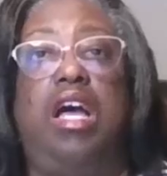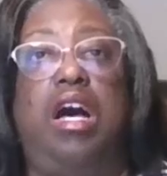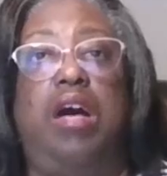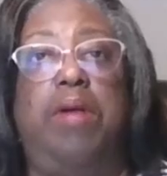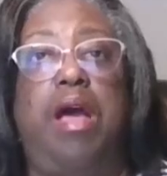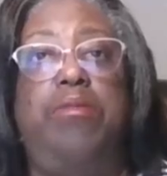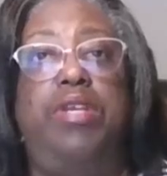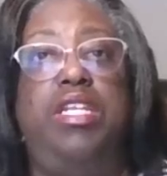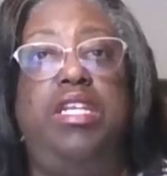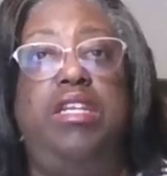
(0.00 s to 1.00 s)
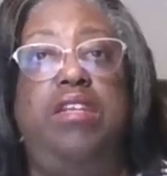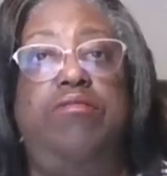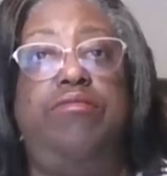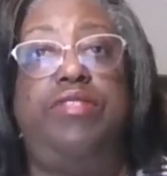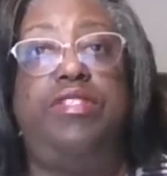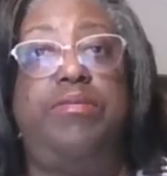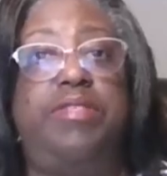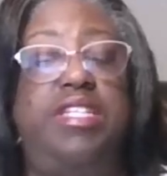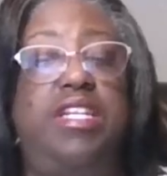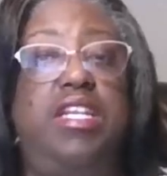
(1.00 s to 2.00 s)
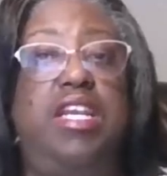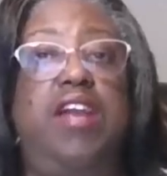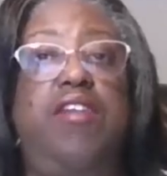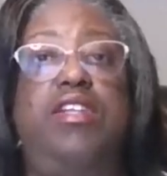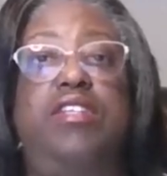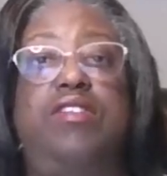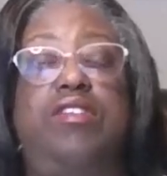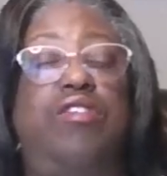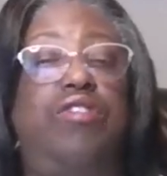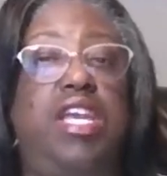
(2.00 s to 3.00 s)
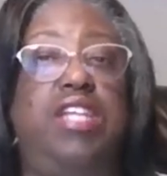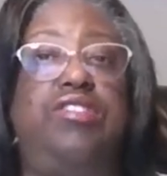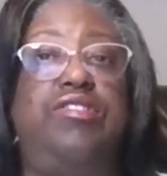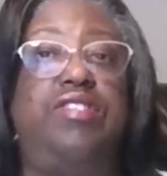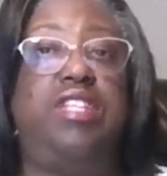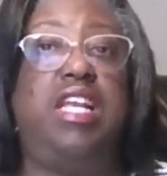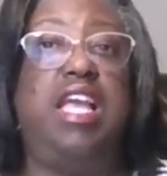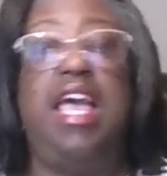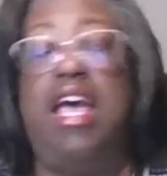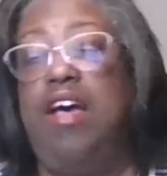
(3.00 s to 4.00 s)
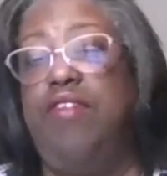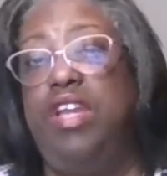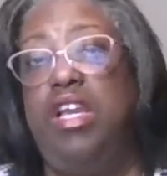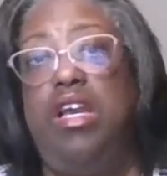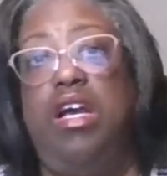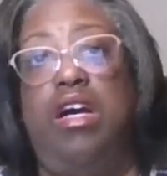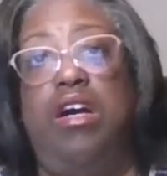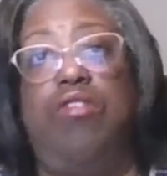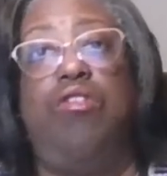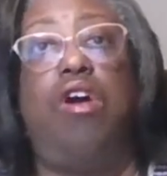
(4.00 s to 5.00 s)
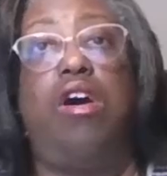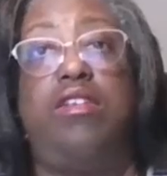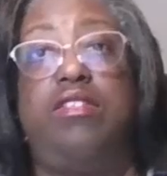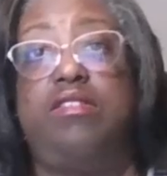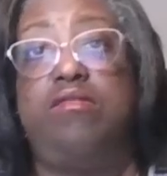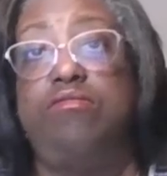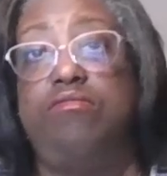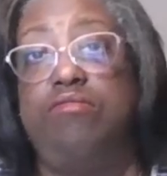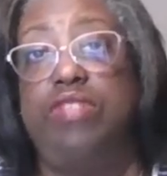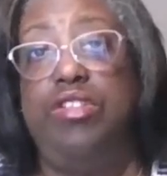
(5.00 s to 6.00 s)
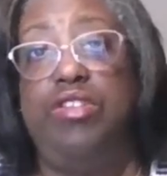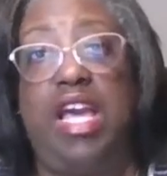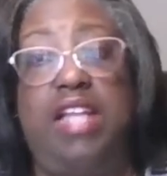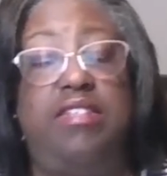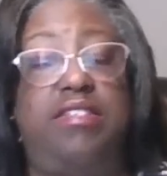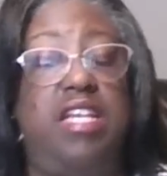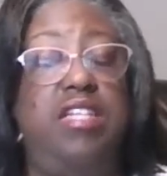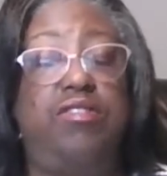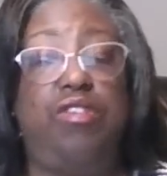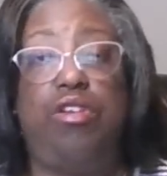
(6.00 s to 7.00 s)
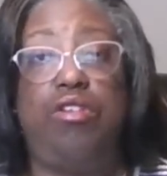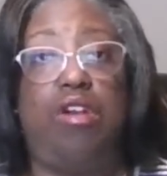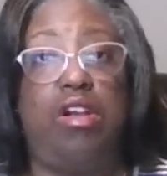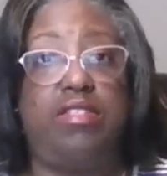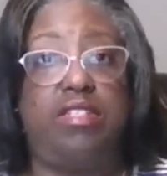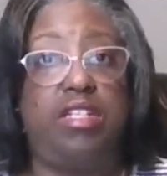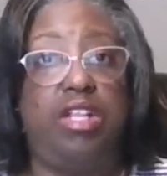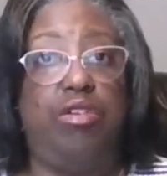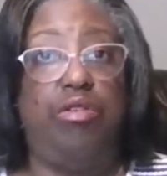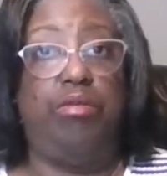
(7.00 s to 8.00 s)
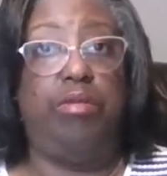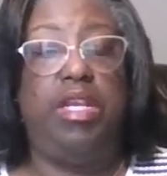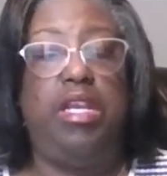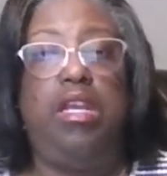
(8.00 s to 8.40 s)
How many subsidiaries or locations do they have across the United States or across the globe?